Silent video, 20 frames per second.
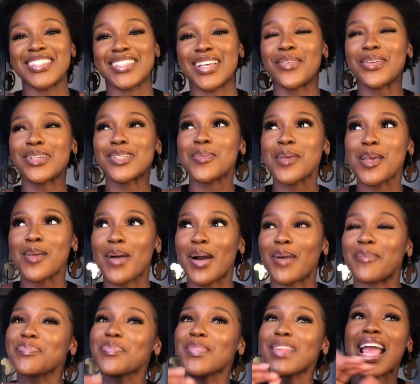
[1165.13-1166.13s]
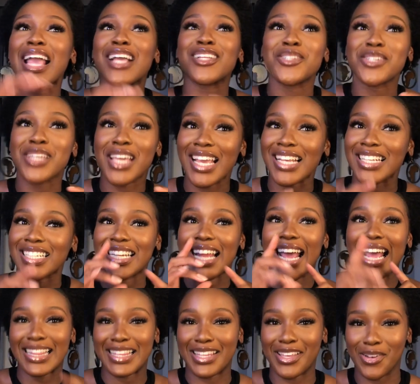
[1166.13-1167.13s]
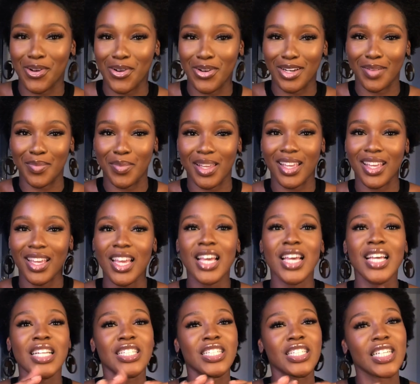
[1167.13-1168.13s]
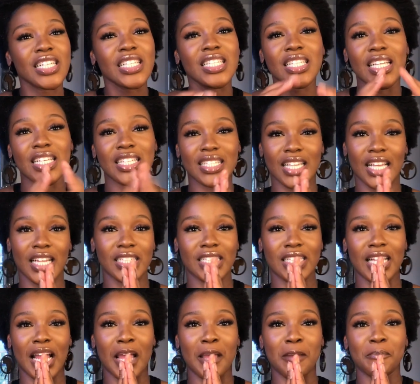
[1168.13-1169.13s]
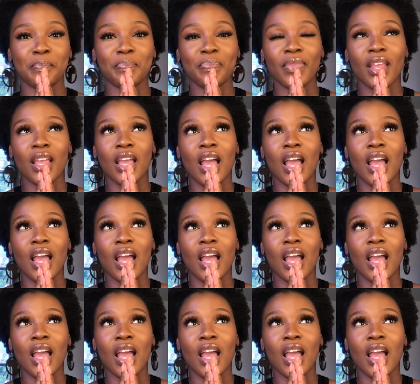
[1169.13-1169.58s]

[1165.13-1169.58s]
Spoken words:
So I want to speak about education and the economy. Just since it's like,